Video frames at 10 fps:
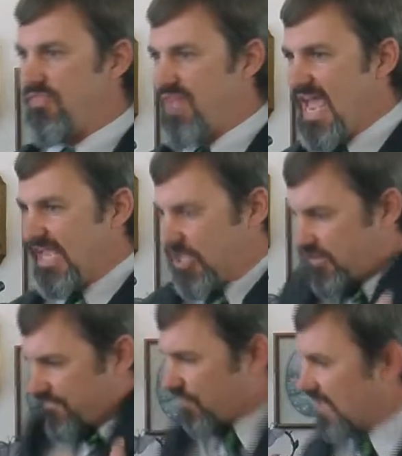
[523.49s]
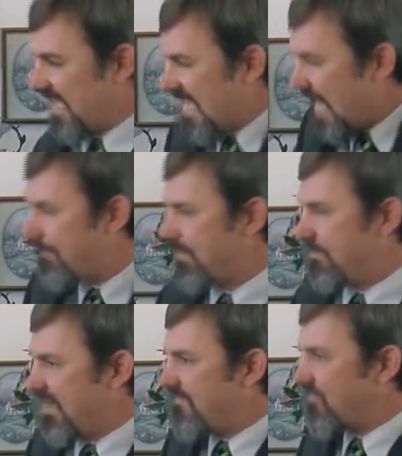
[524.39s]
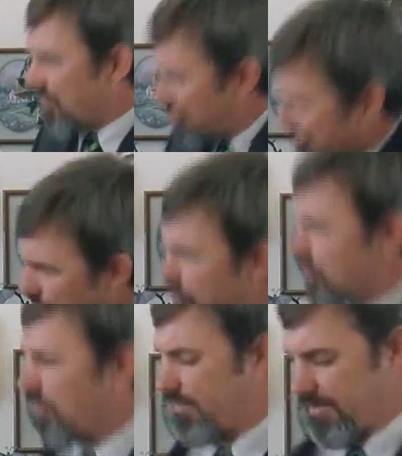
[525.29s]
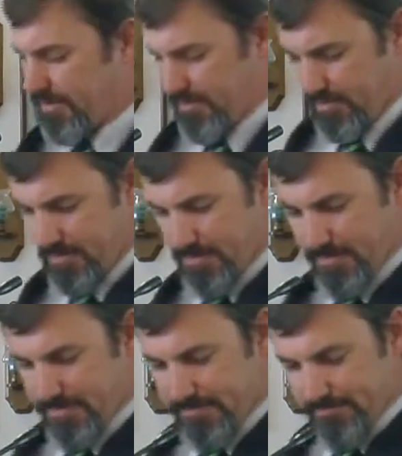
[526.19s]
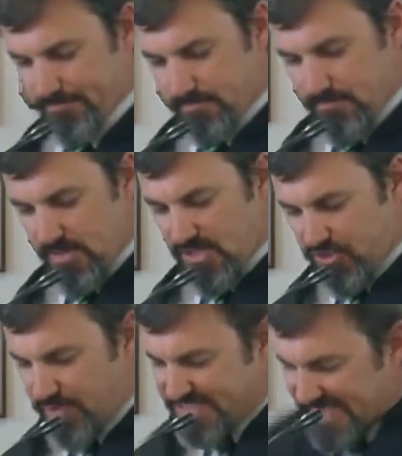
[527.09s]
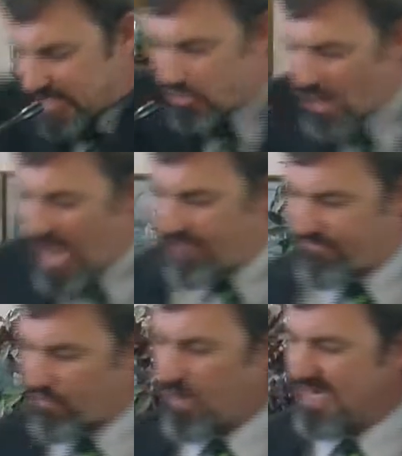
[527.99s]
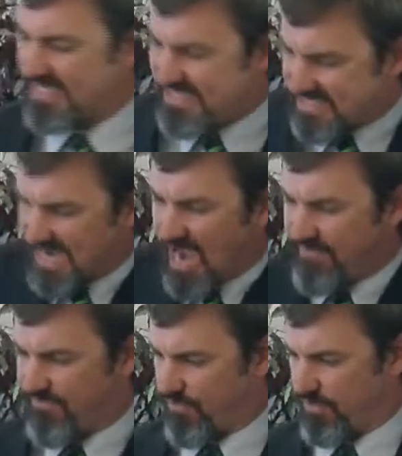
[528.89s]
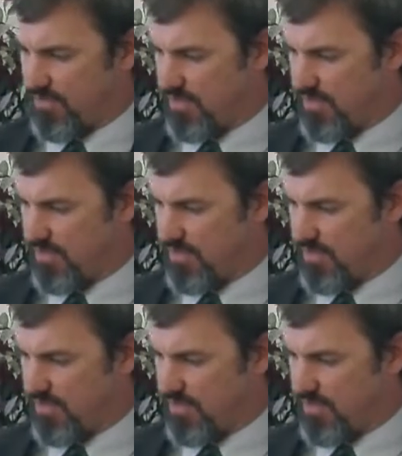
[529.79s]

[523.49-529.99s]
Thank you for keeping me for you, Lord. So we see the trial for what it's designed for.